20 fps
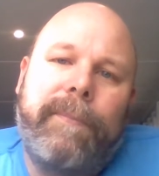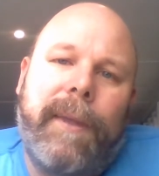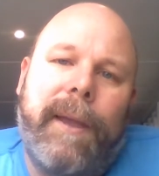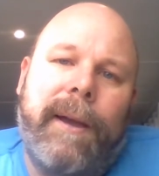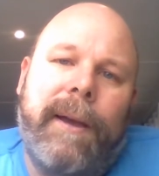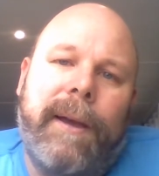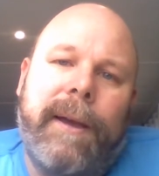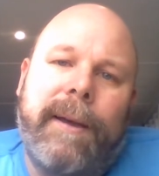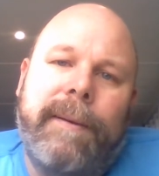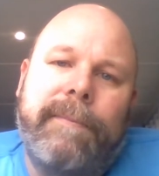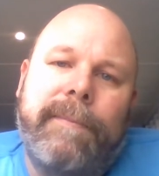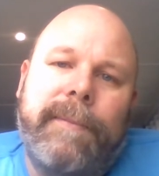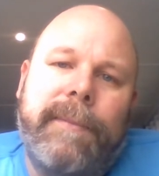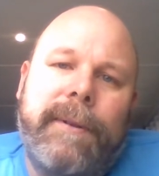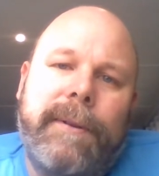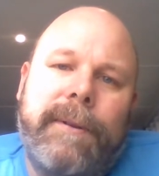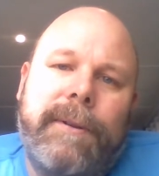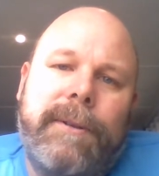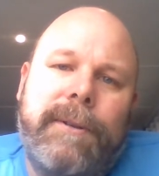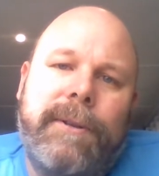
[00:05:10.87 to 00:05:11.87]

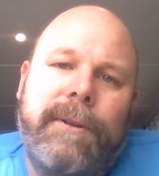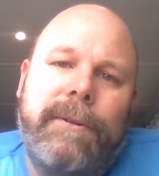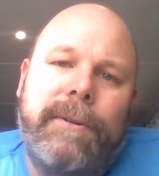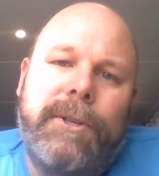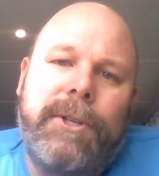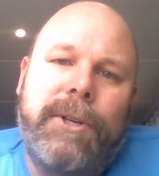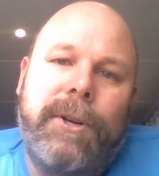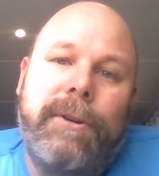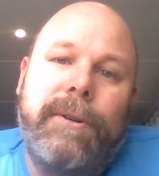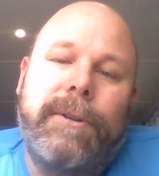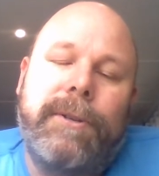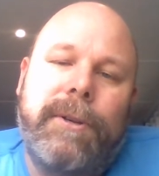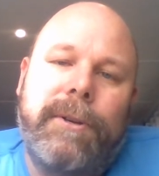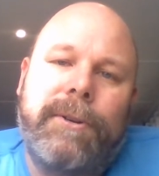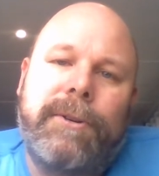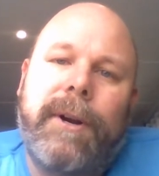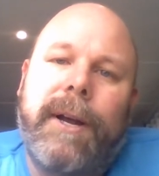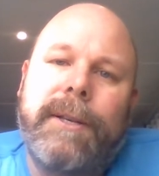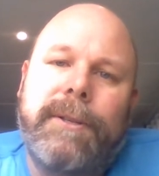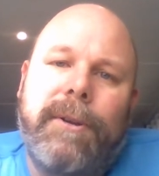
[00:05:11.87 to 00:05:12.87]
to choose to
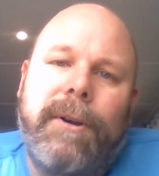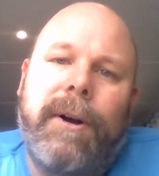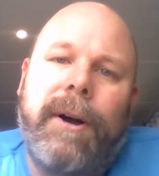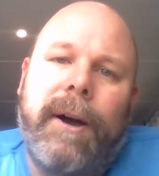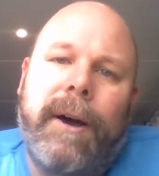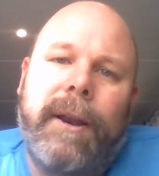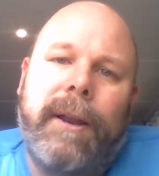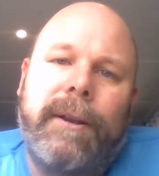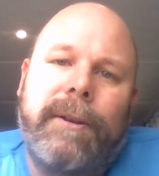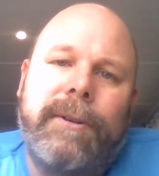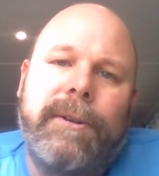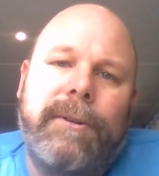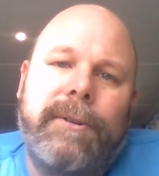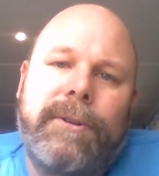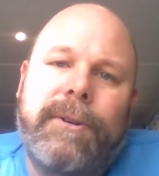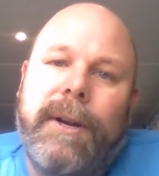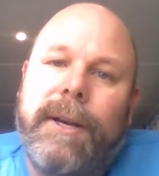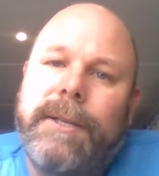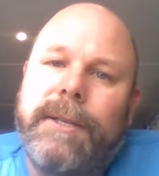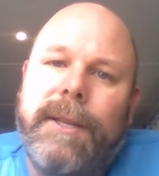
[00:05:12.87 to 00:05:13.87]
trust God and to
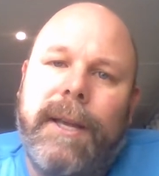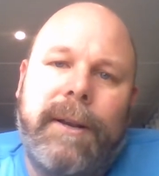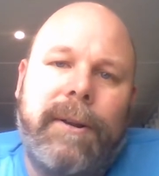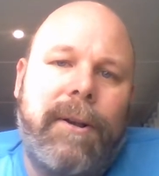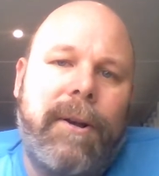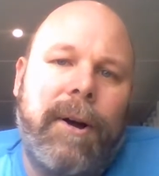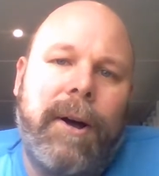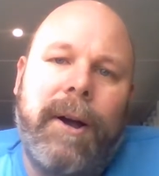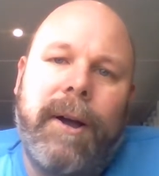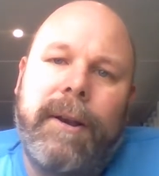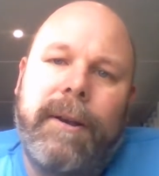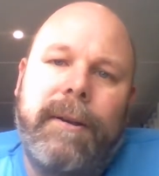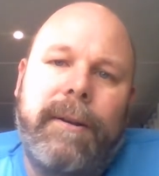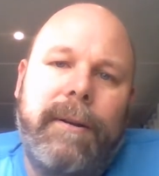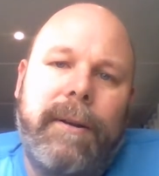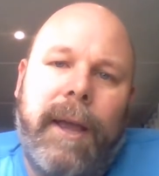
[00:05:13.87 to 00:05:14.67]
trust that God